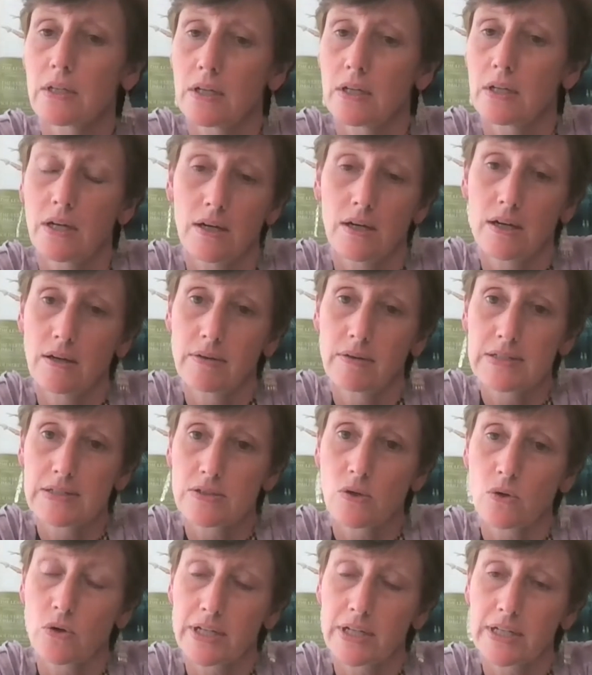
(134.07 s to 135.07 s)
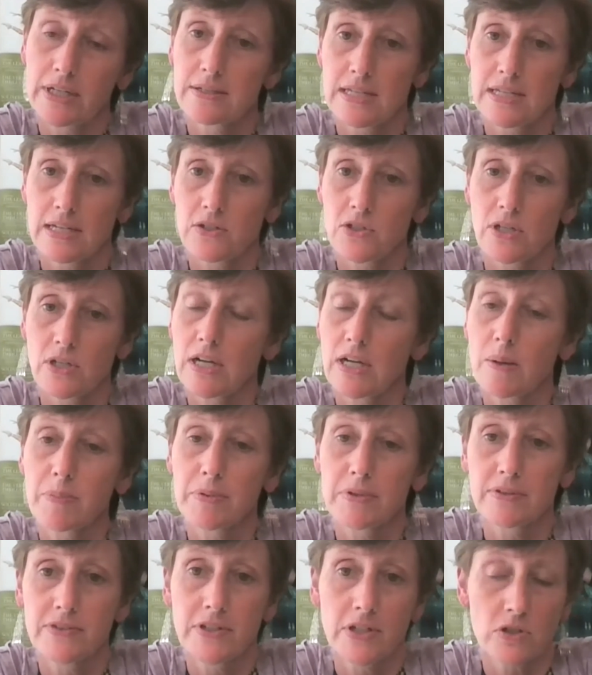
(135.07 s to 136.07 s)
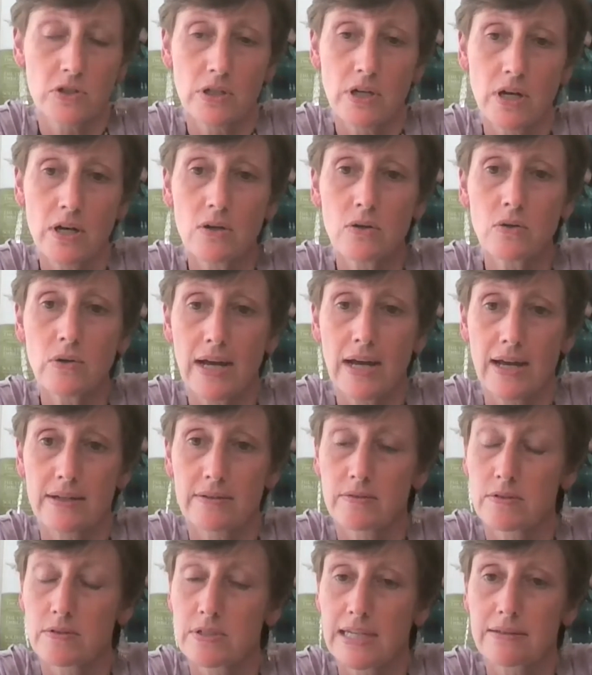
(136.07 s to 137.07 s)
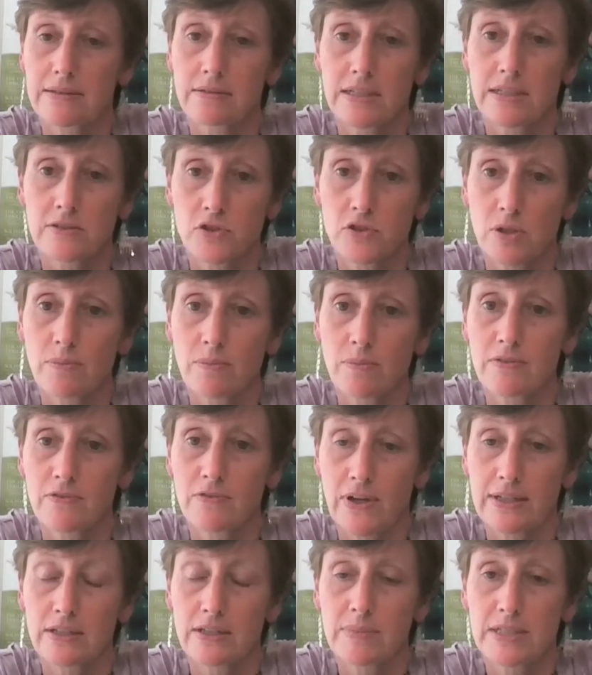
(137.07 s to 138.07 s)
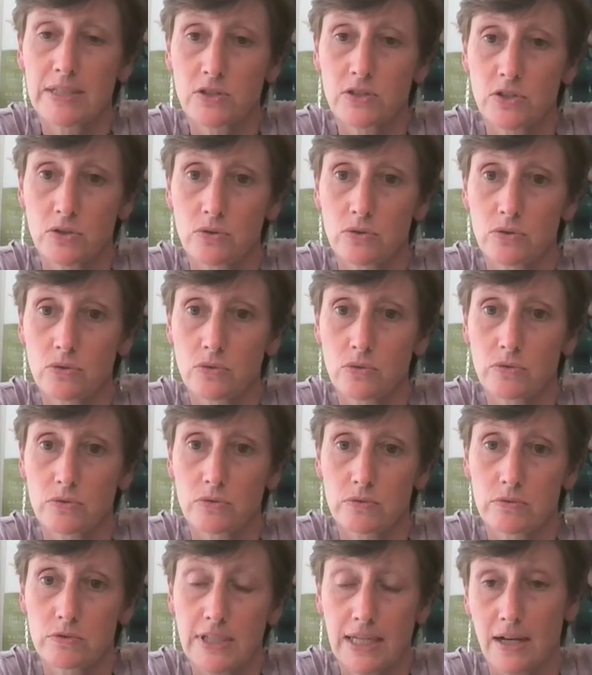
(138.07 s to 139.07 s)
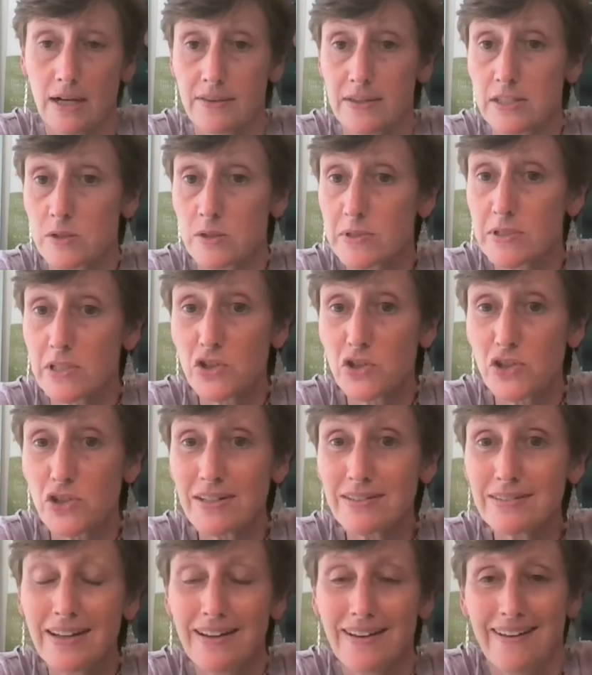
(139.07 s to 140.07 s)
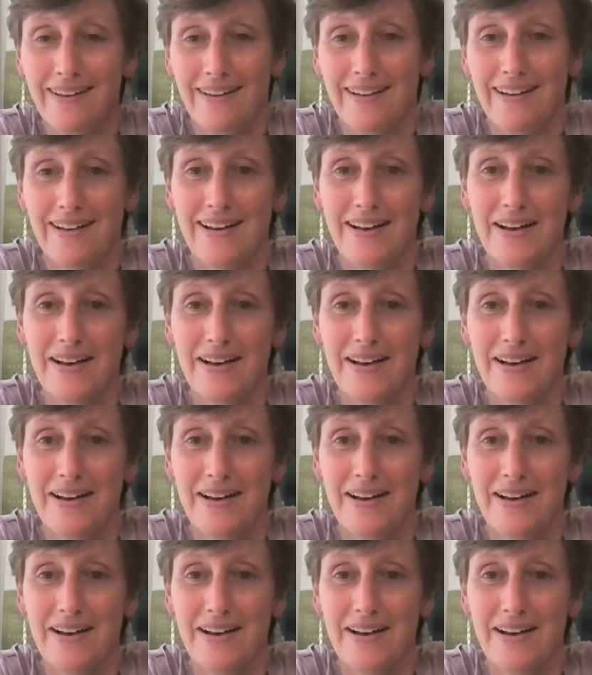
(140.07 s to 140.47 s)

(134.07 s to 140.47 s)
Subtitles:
as an organization a couple of years ago, and Stanton and Jim invited me to take on this position. So